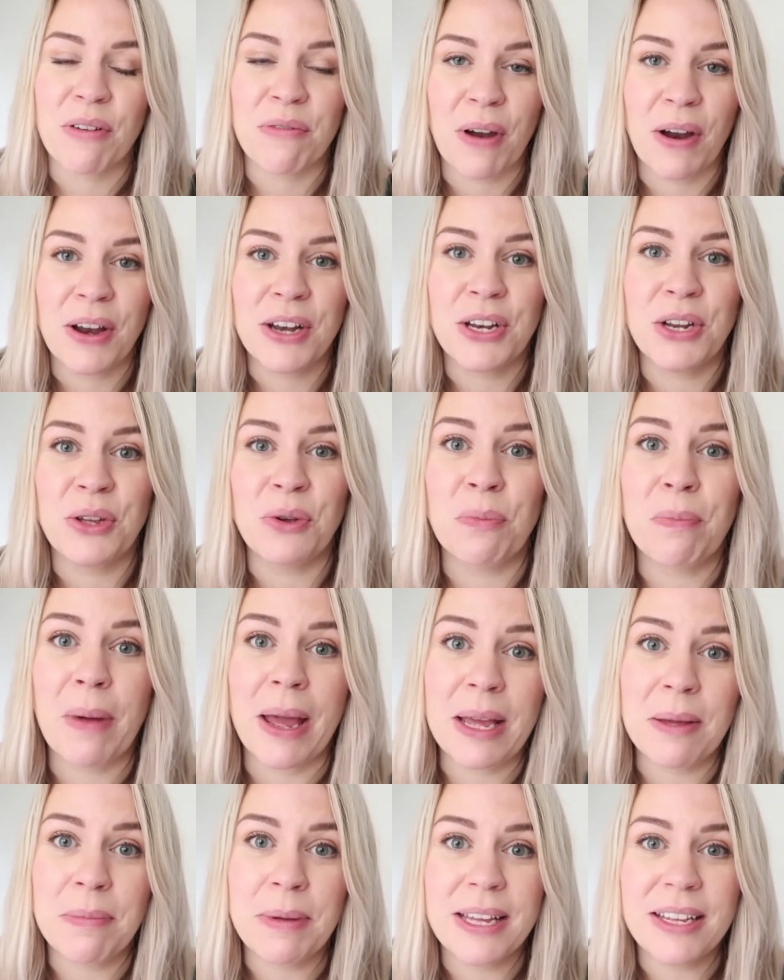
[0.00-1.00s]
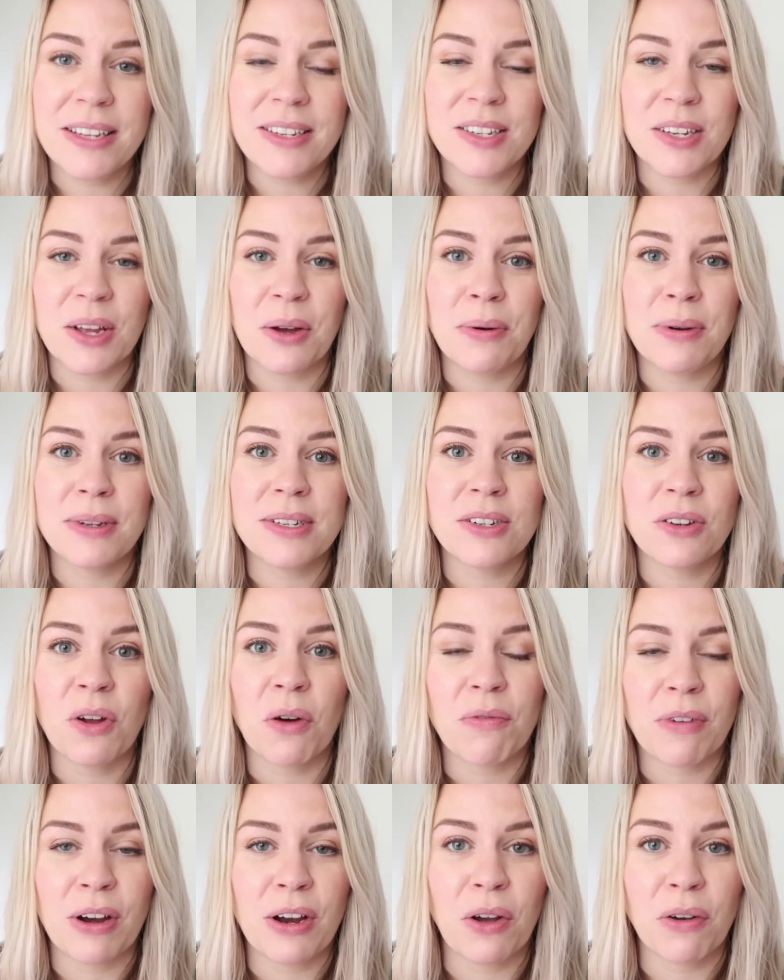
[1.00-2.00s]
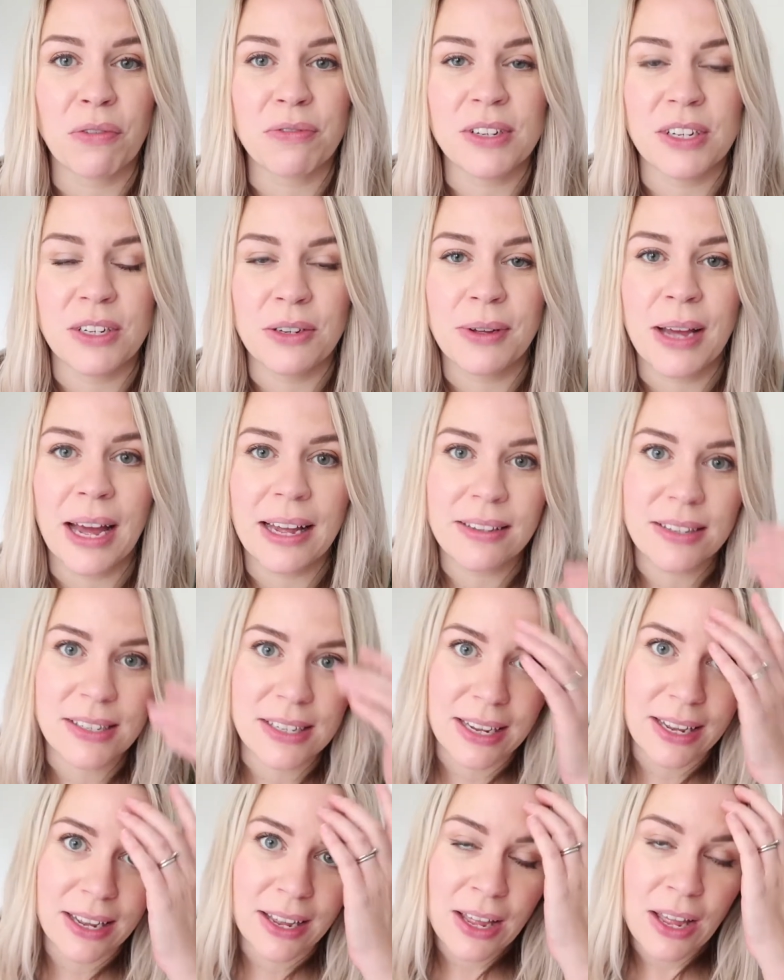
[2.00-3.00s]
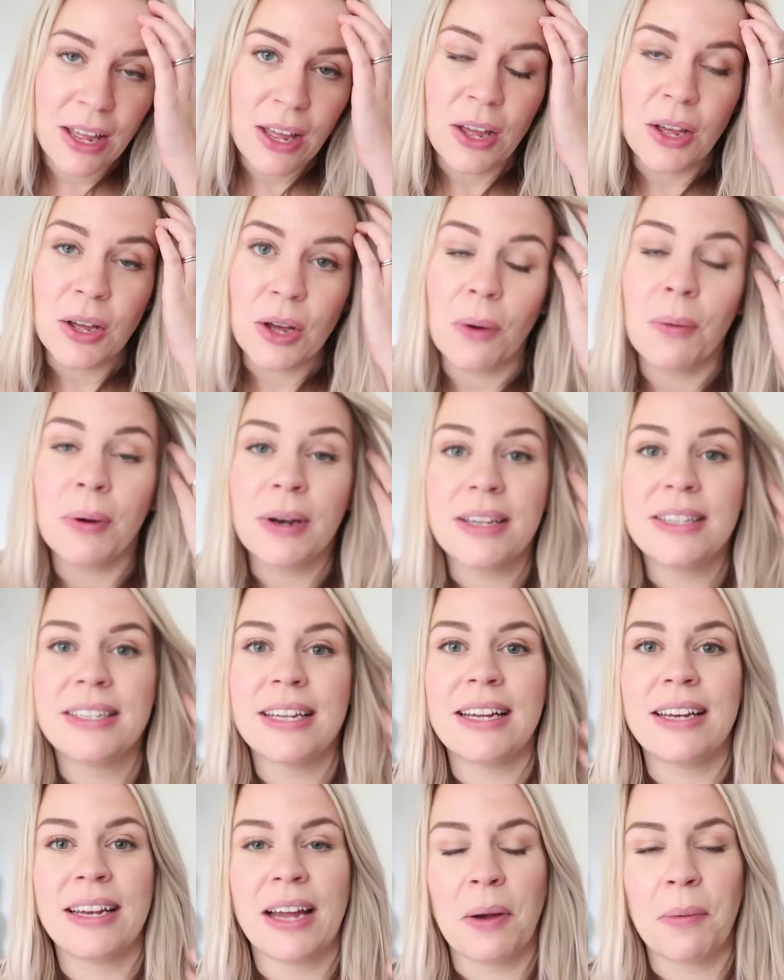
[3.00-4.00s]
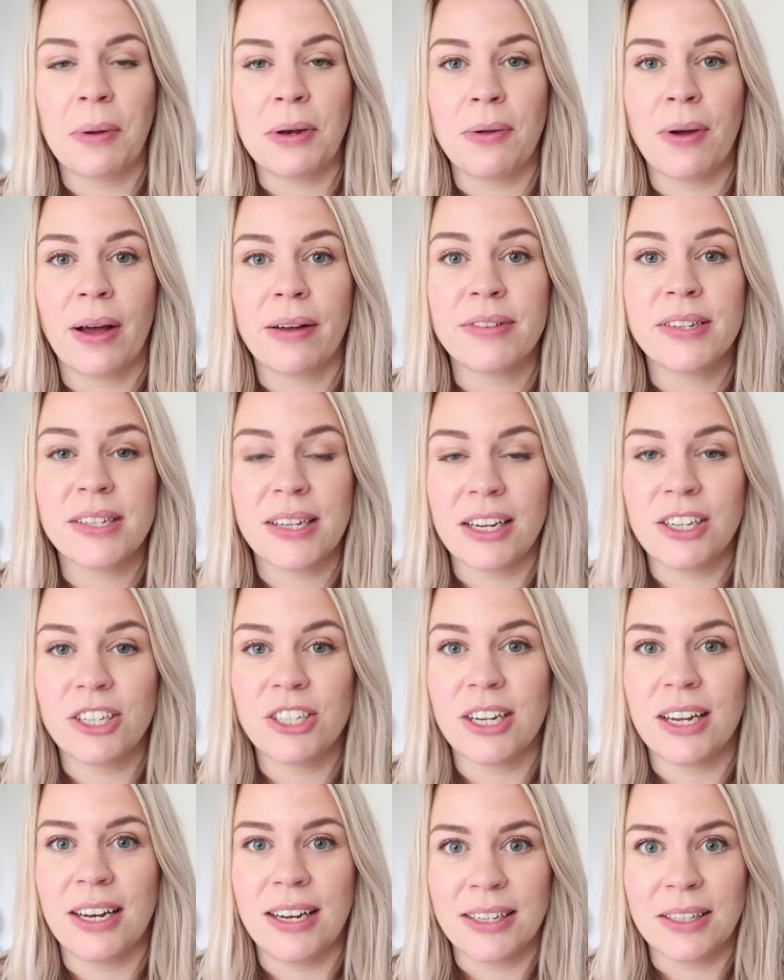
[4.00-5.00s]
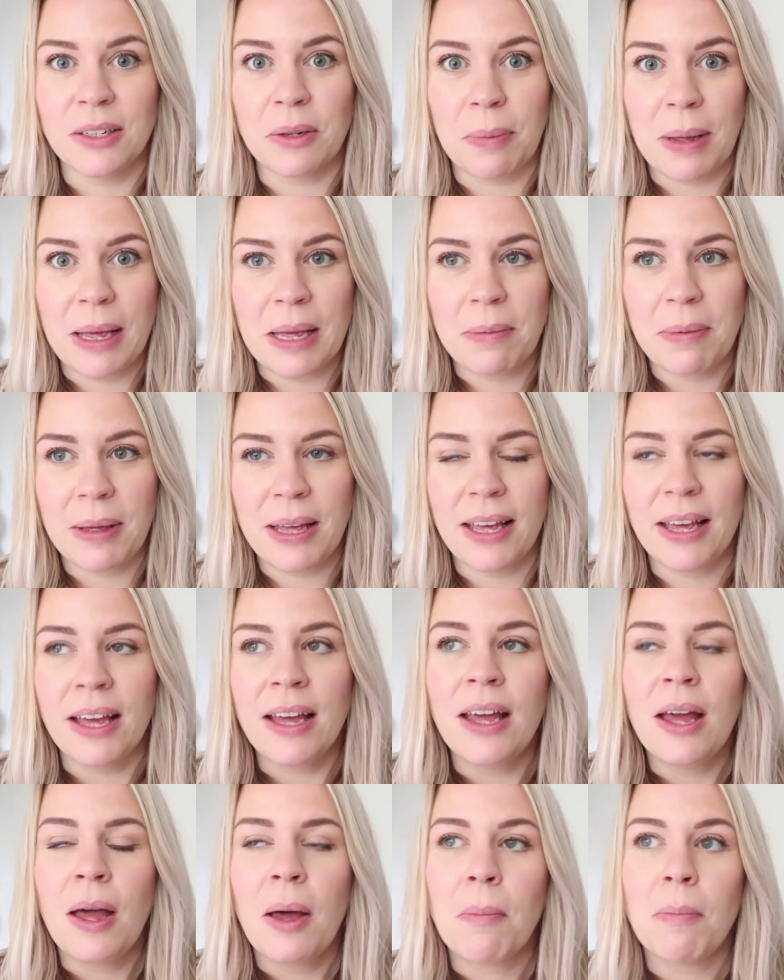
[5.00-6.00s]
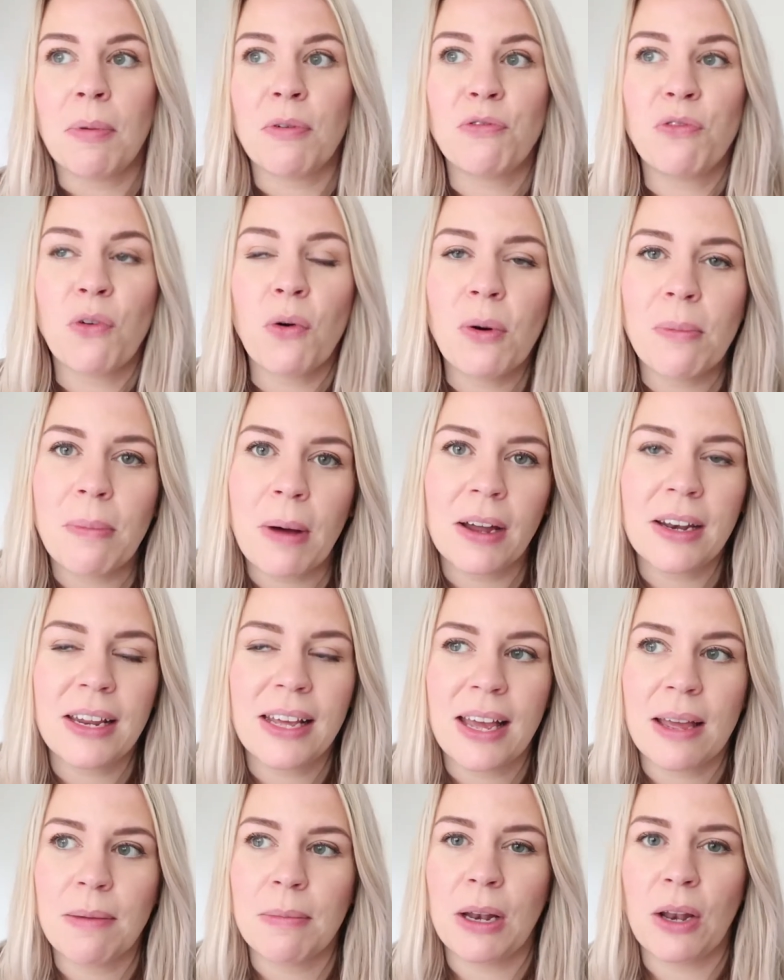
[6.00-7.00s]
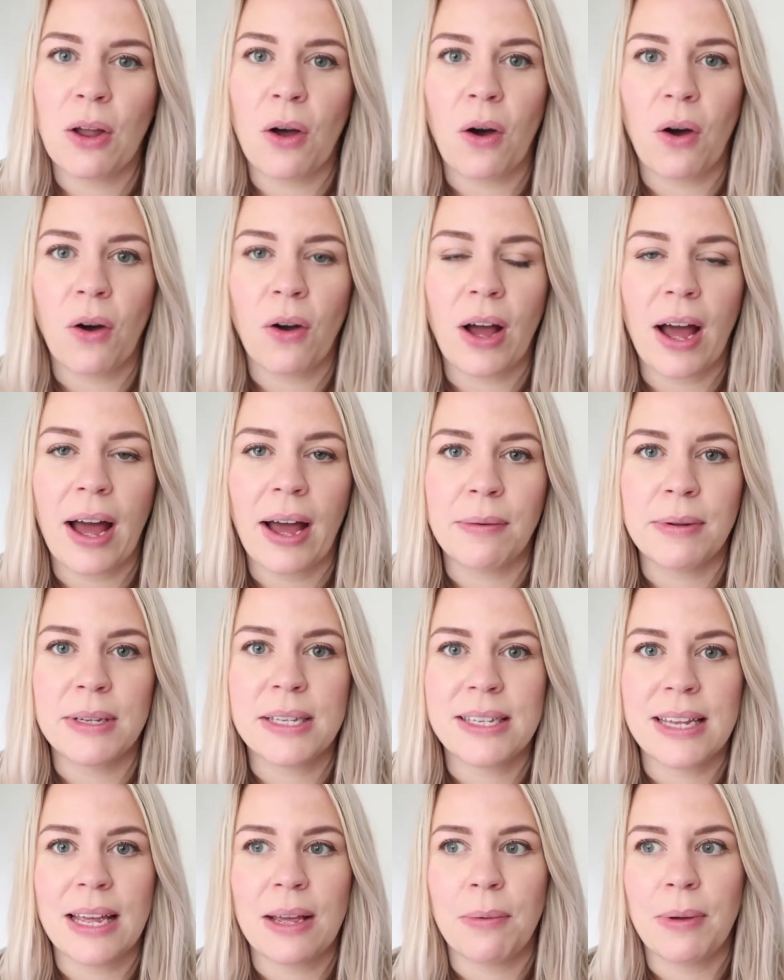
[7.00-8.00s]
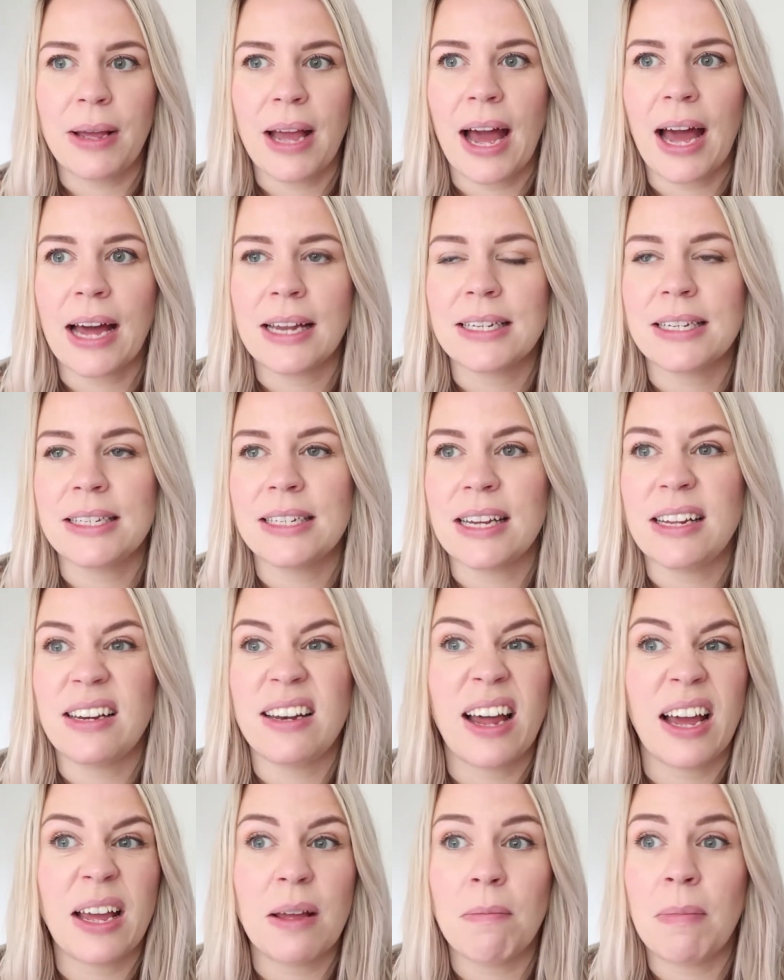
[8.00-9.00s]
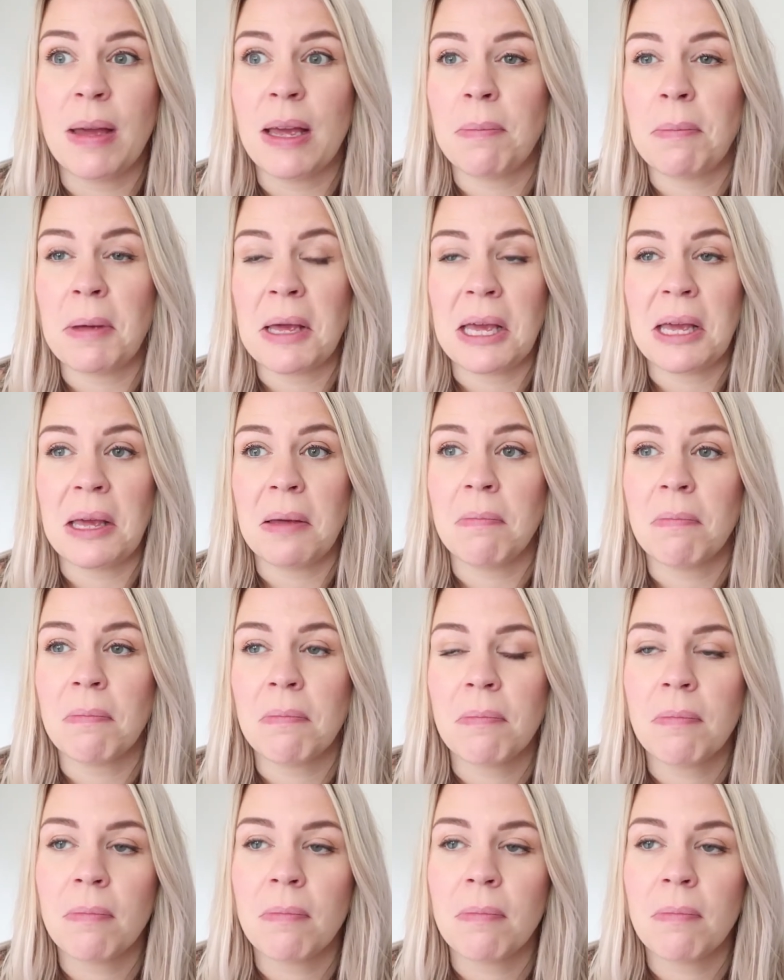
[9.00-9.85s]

a very new baby, so it's not very often you get to go on a date night when you have such a little baby. Before Marnie came along, I would say we had a date night maybe